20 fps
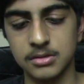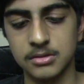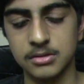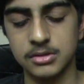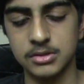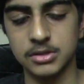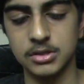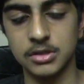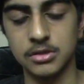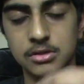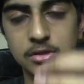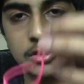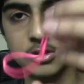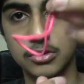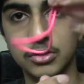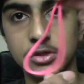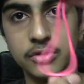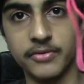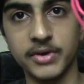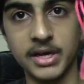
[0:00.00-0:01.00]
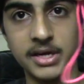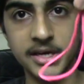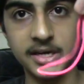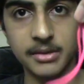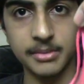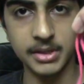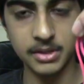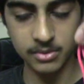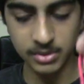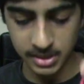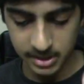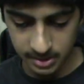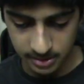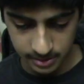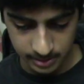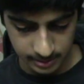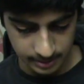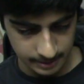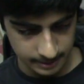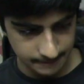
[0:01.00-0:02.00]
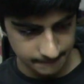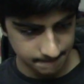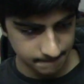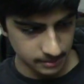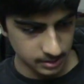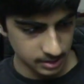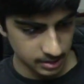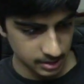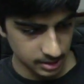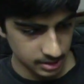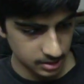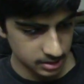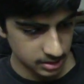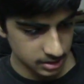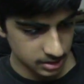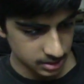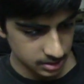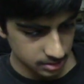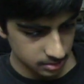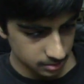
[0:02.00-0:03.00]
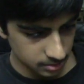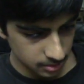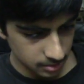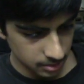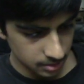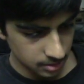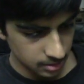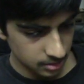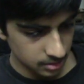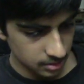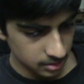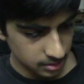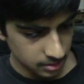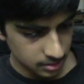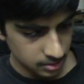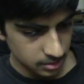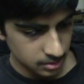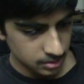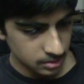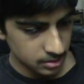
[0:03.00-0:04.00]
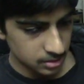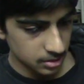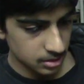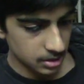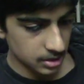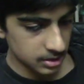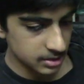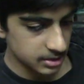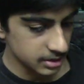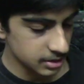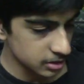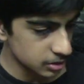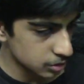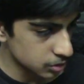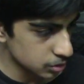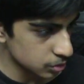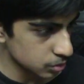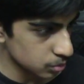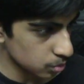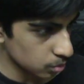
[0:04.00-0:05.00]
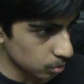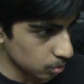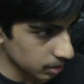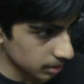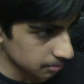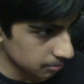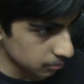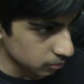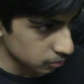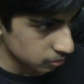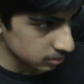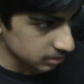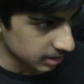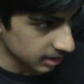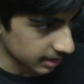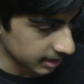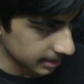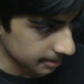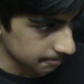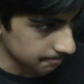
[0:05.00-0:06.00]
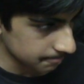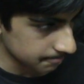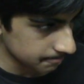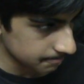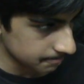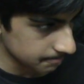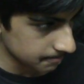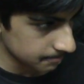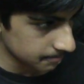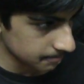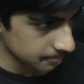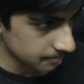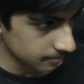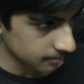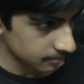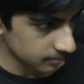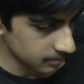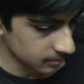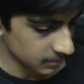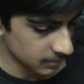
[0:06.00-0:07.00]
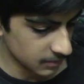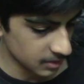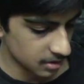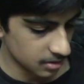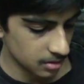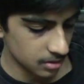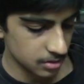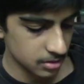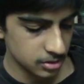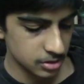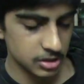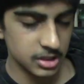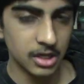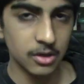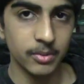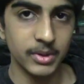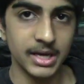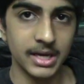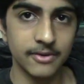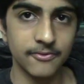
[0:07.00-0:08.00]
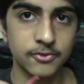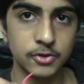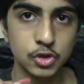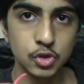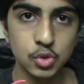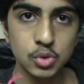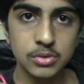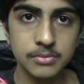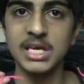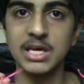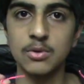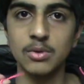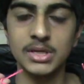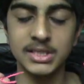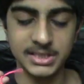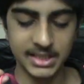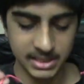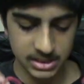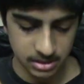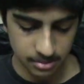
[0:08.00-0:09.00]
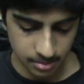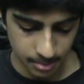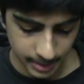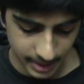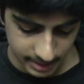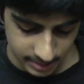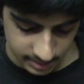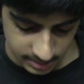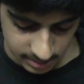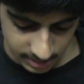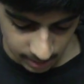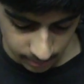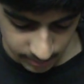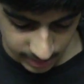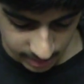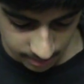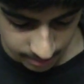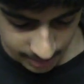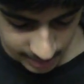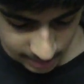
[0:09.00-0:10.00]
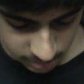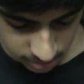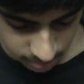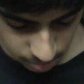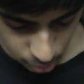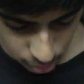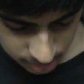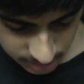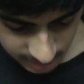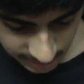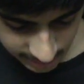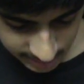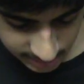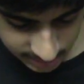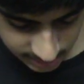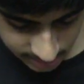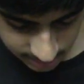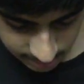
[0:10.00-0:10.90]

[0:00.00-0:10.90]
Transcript: So you've held it up equally, and then just cut it one more time. So now we have 2 equally sized rubber bands that we can place on both sides.